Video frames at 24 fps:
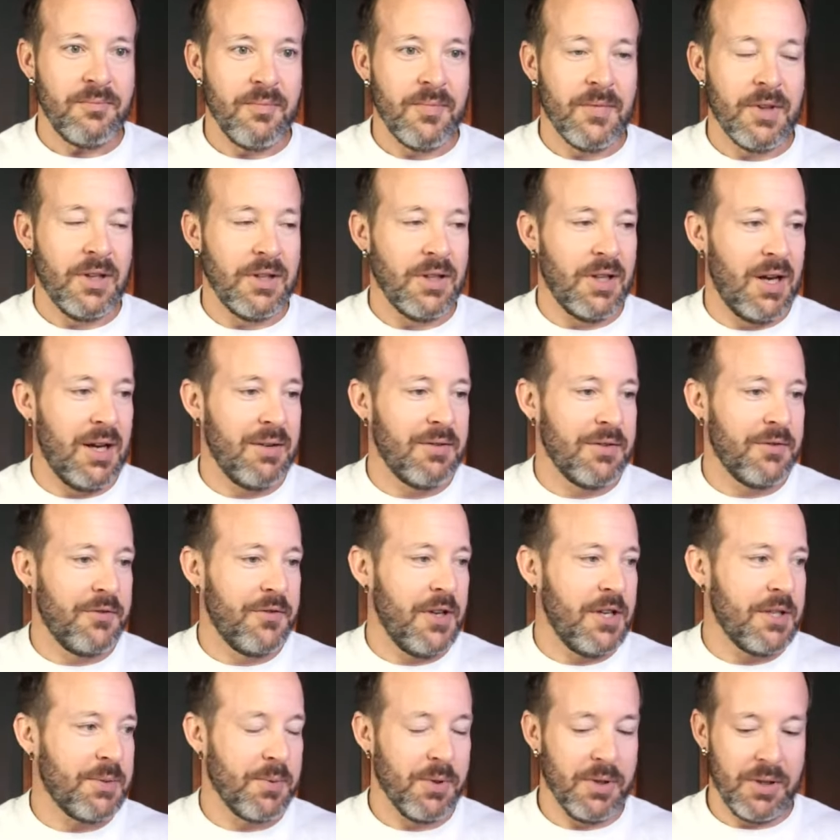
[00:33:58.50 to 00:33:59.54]
Live on
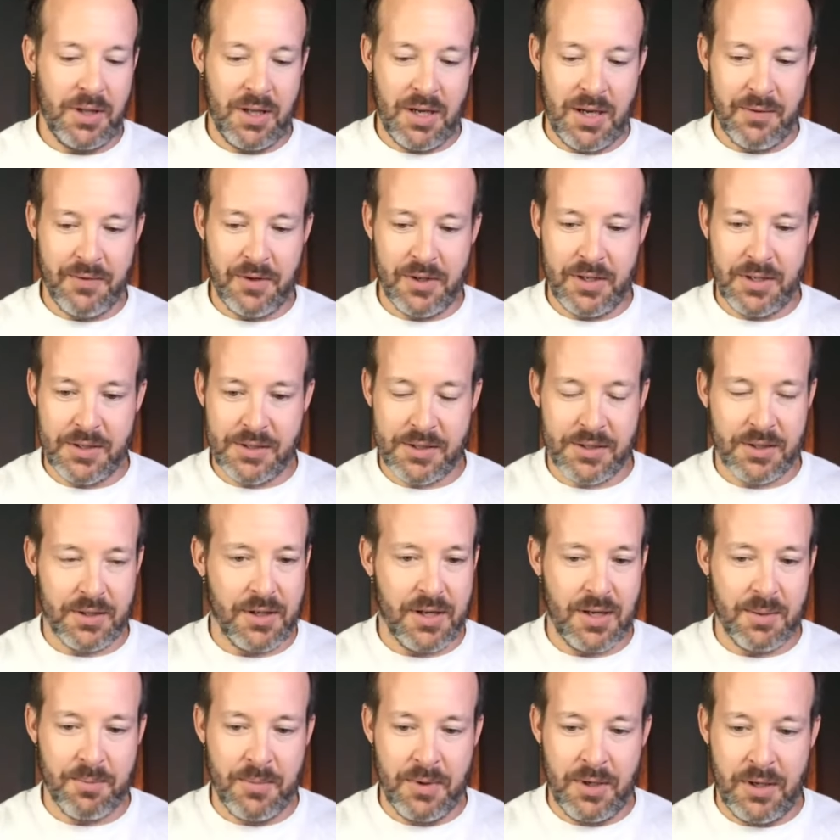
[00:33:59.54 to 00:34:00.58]
Facebook, live on
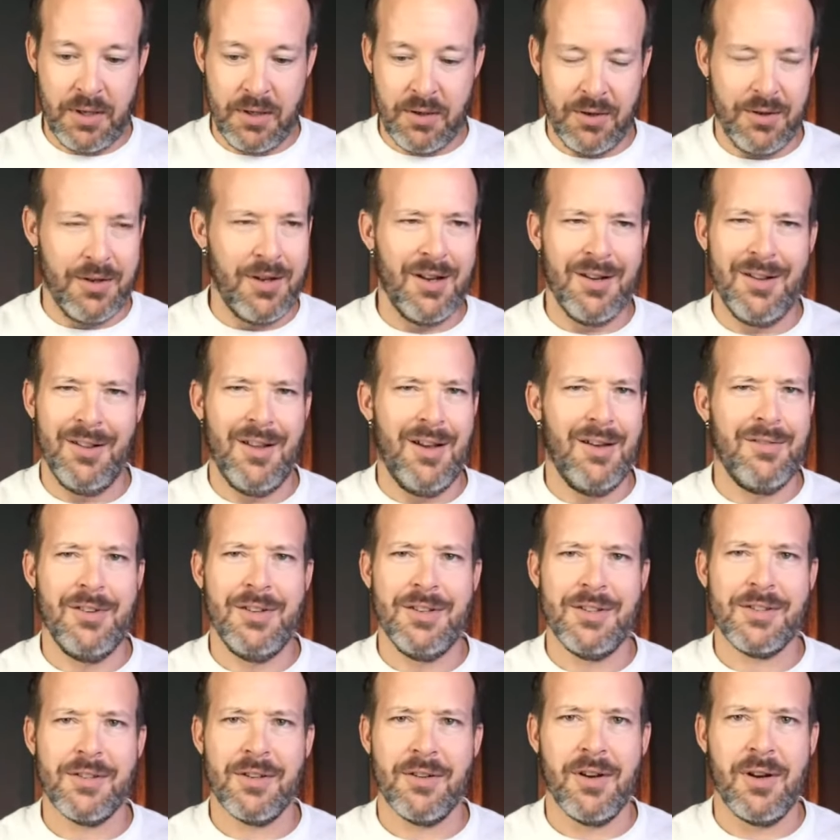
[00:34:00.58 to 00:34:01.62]
Instagram, or not live on
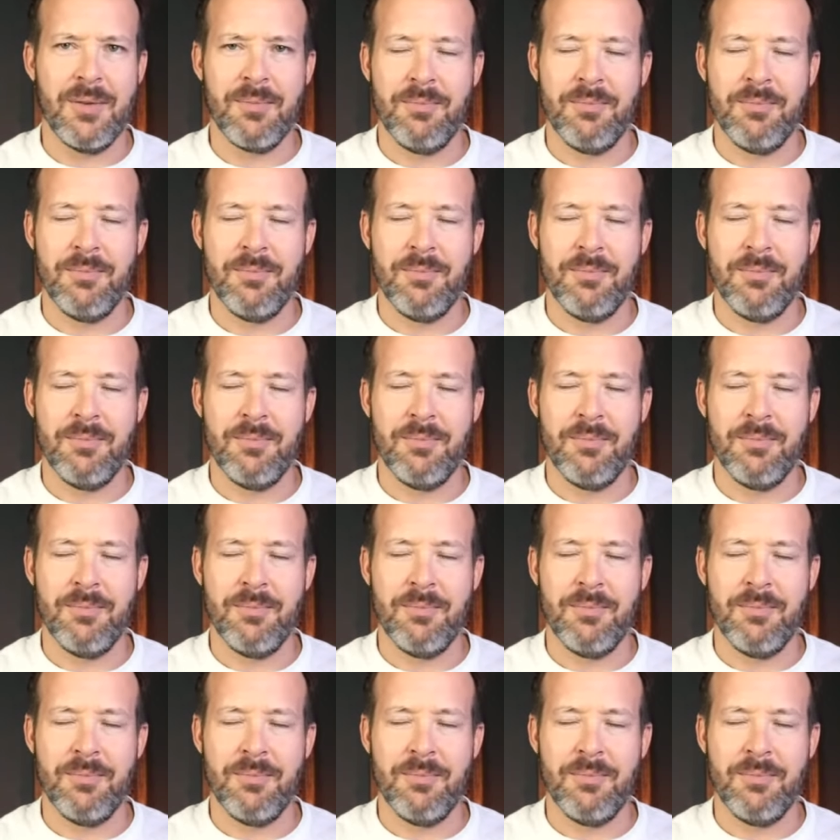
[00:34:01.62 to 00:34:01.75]
Instagram.